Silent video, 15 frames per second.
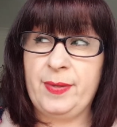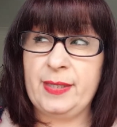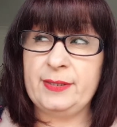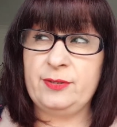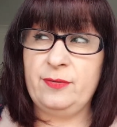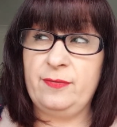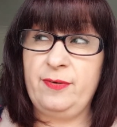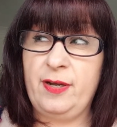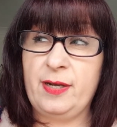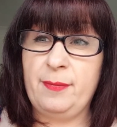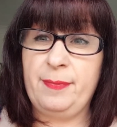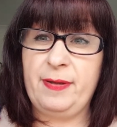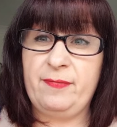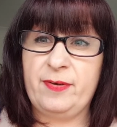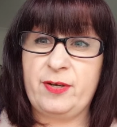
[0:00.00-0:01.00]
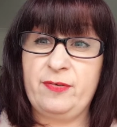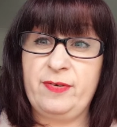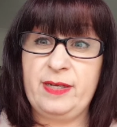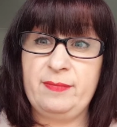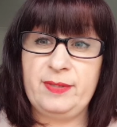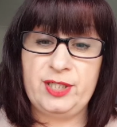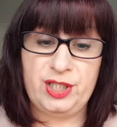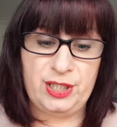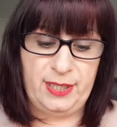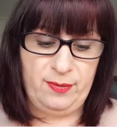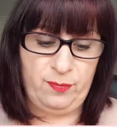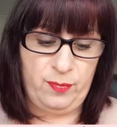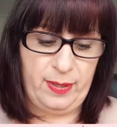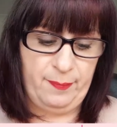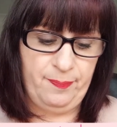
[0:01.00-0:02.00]
sort of like a bit of a creamy
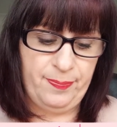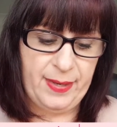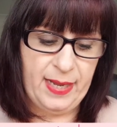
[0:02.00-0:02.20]
sheen one.